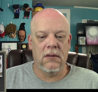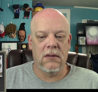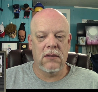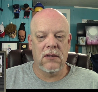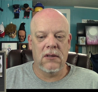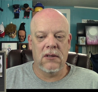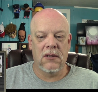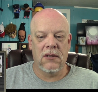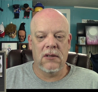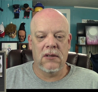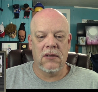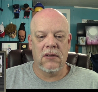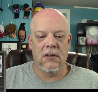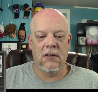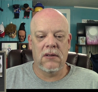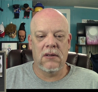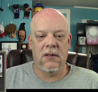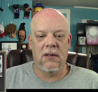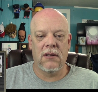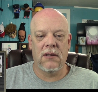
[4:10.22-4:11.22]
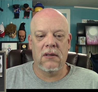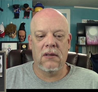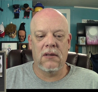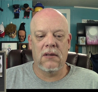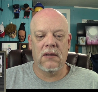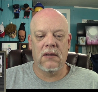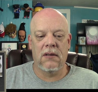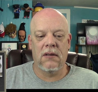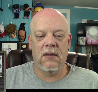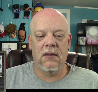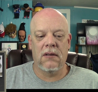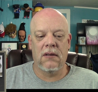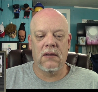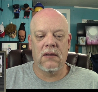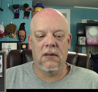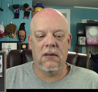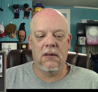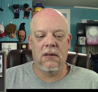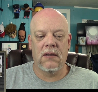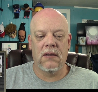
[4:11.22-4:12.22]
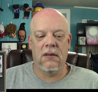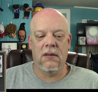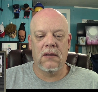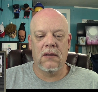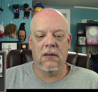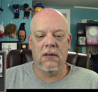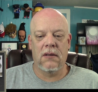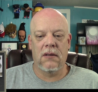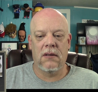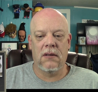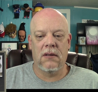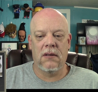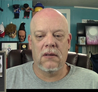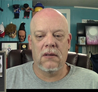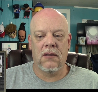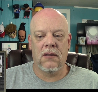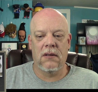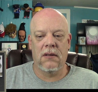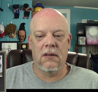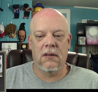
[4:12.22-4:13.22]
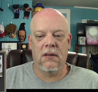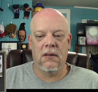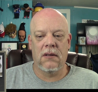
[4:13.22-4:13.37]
(no one is talking)